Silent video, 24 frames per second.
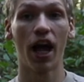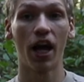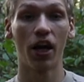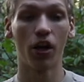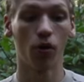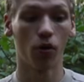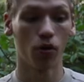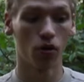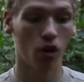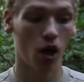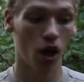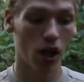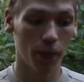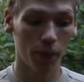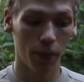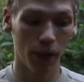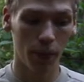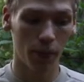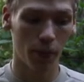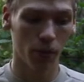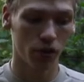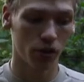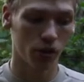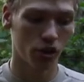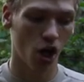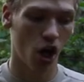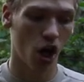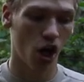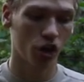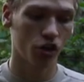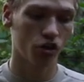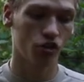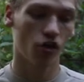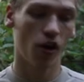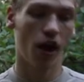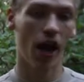I know a lot of people
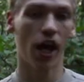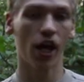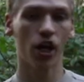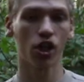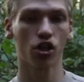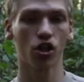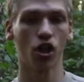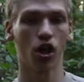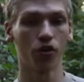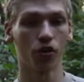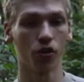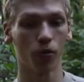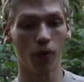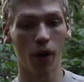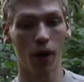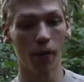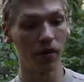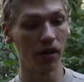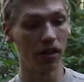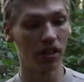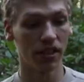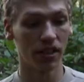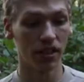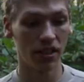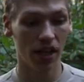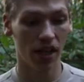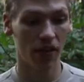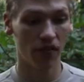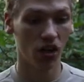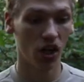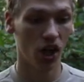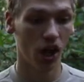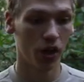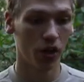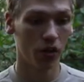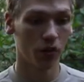talk trash on the Remington
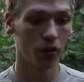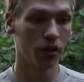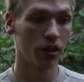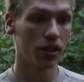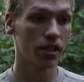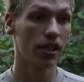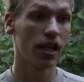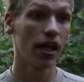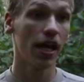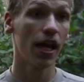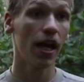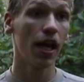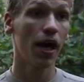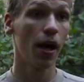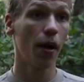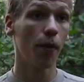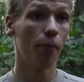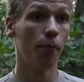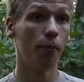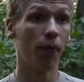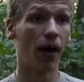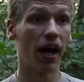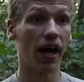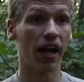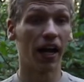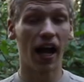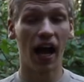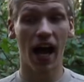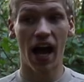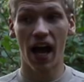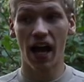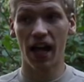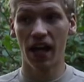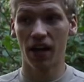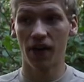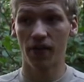700s, but
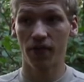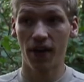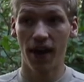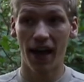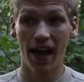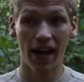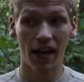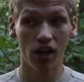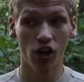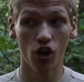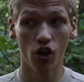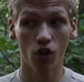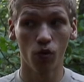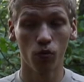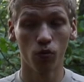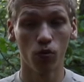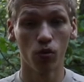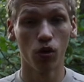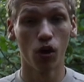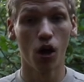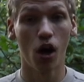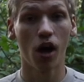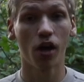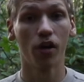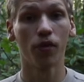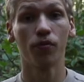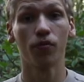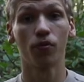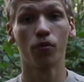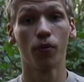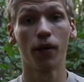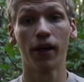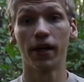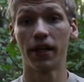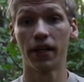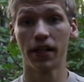I have had a lot of
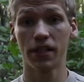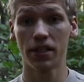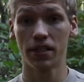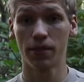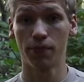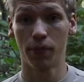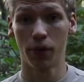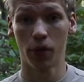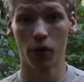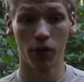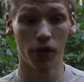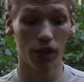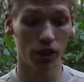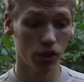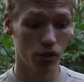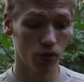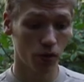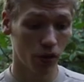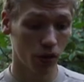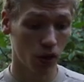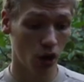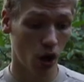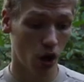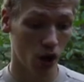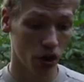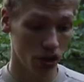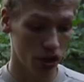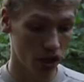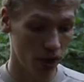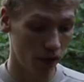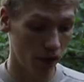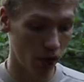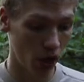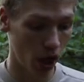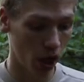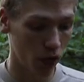great experience with the
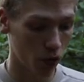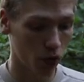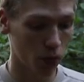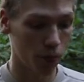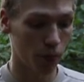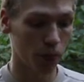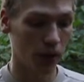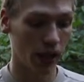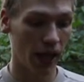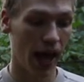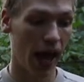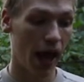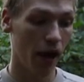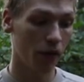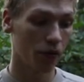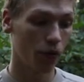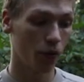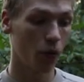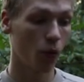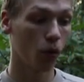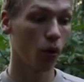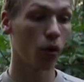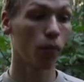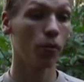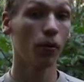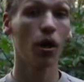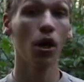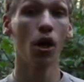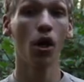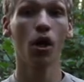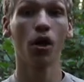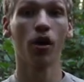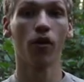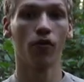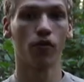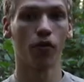R700 platform
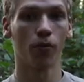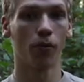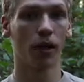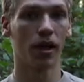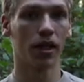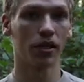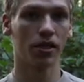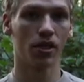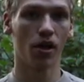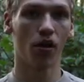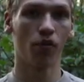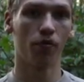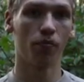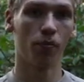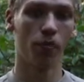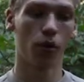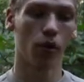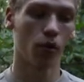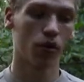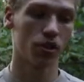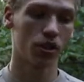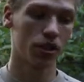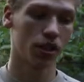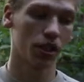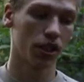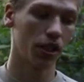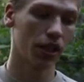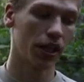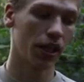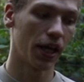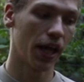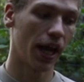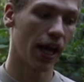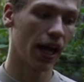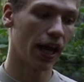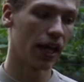for myself
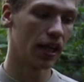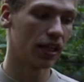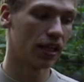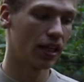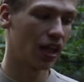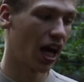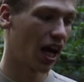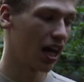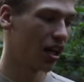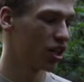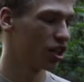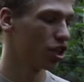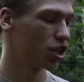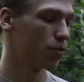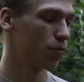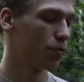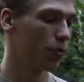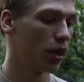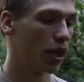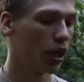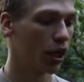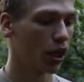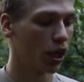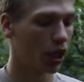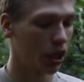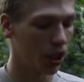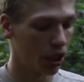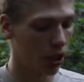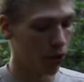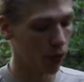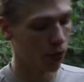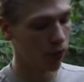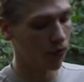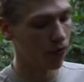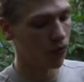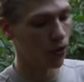personally and kind of just being a
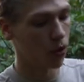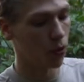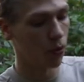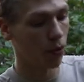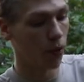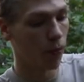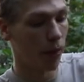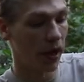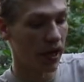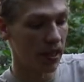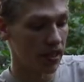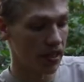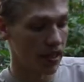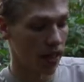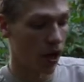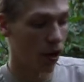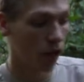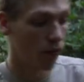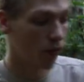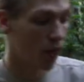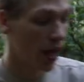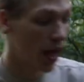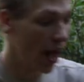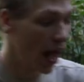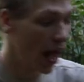gear reviewer myself.